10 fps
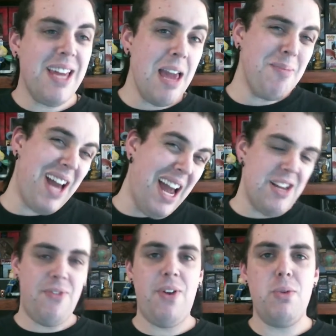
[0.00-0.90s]
game kind
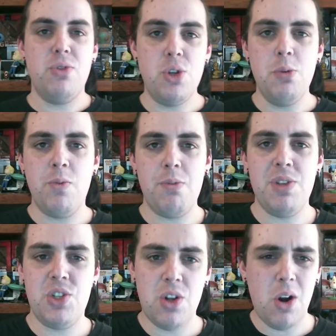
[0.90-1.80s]
of felt doomed from the
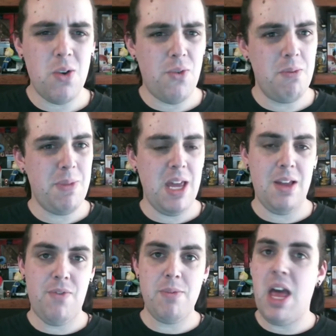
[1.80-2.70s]
start from being
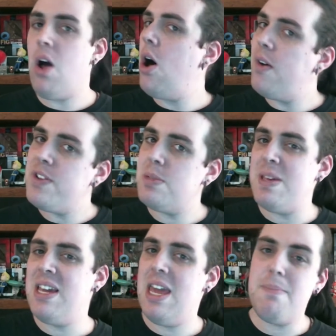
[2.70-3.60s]
from the office
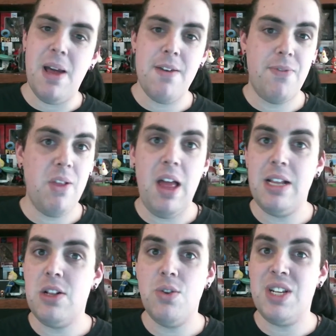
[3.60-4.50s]
being hit by a flood
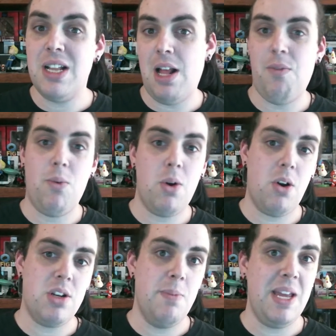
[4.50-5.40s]
and losing a lot of
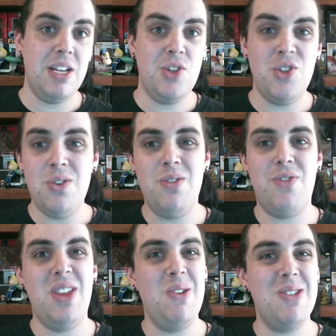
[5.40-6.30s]
work to being sued for
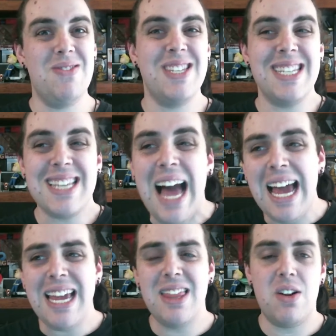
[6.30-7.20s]
the use of sky
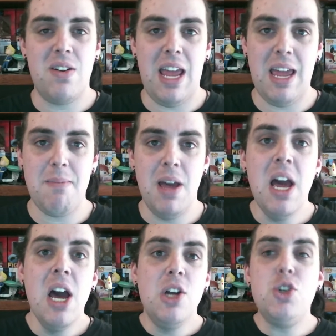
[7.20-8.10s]
in their name
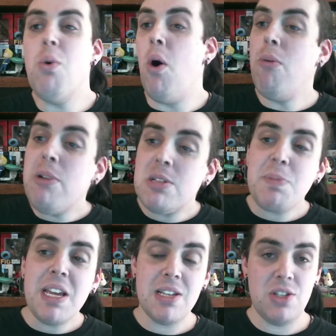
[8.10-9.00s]
to almost
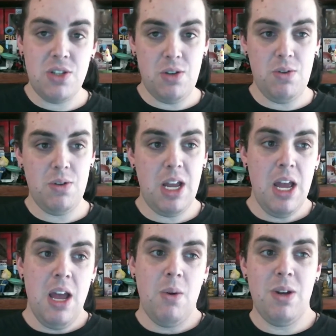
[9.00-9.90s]
being sued
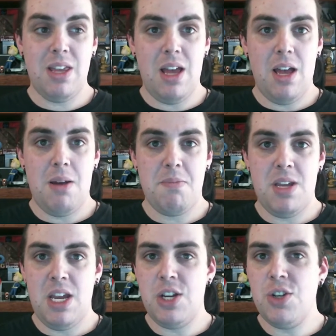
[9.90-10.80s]
with um,
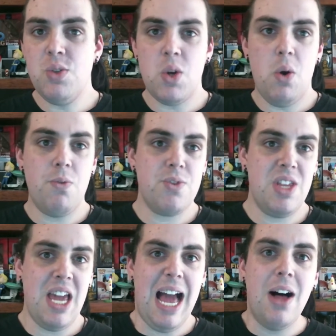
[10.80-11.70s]
issues over
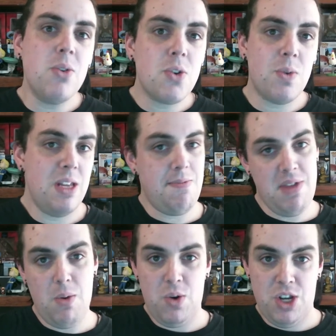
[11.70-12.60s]
the algorithm
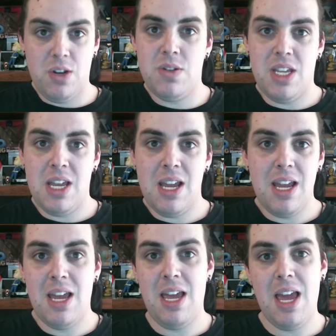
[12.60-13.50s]
they were using
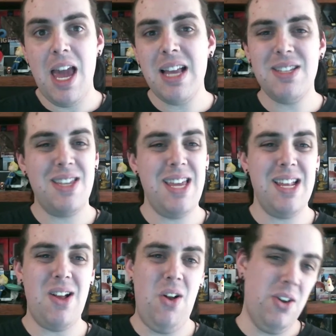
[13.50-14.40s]
and then
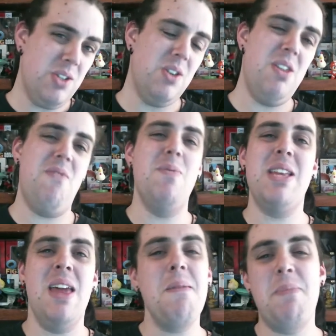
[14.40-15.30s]
also they've been
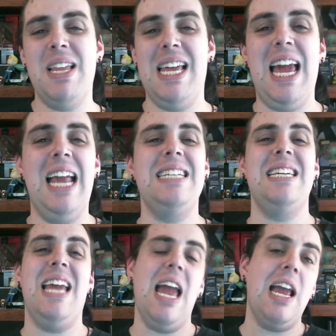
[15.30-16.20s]
hit by the
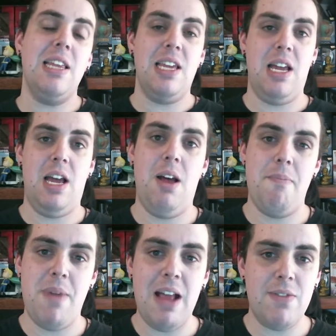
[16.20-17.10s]
ada the um,
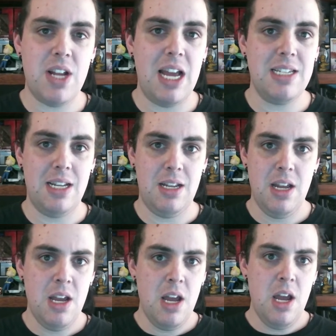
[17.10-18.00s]
advertising advertising,
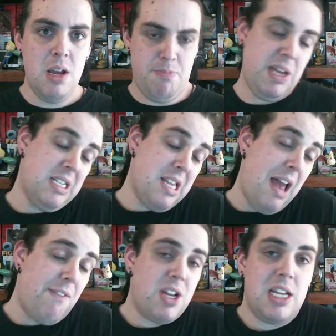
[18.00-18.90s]
basically
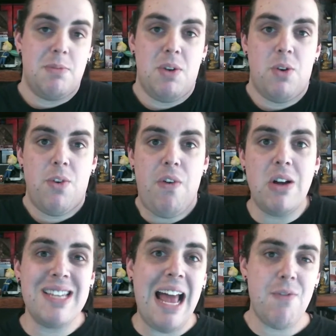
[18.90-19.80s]
advertising bureau for
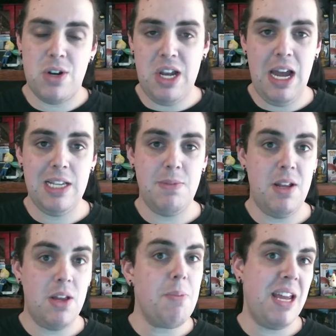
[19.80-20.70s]
false advertisement.
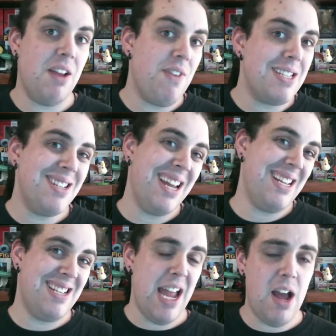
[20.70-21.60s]
They're being
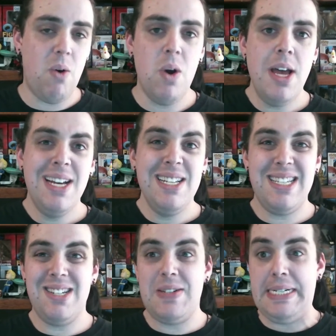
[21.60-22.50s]
investigated now.
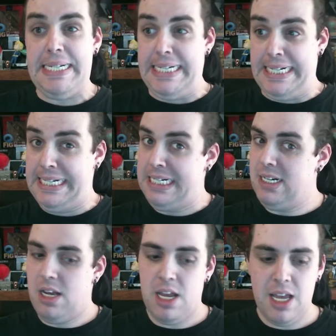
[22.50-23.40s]
So, ugh,
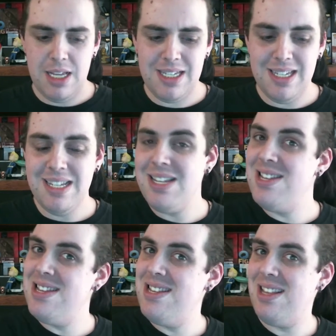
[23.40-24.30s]
it's
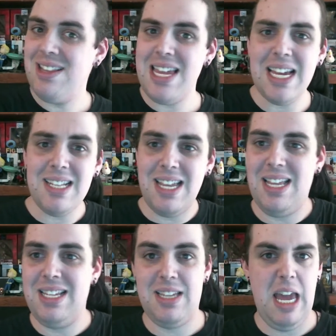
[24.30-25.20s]
legally
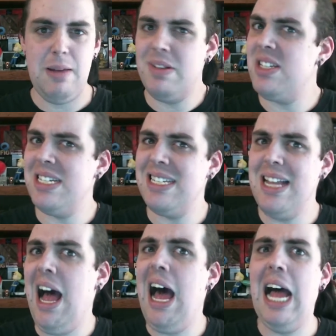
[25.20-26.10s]
this game is just
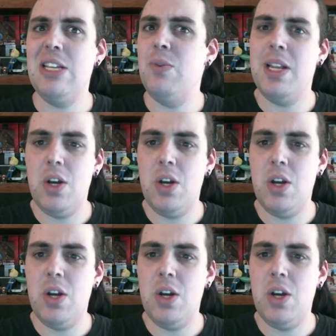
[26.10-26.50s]
not doing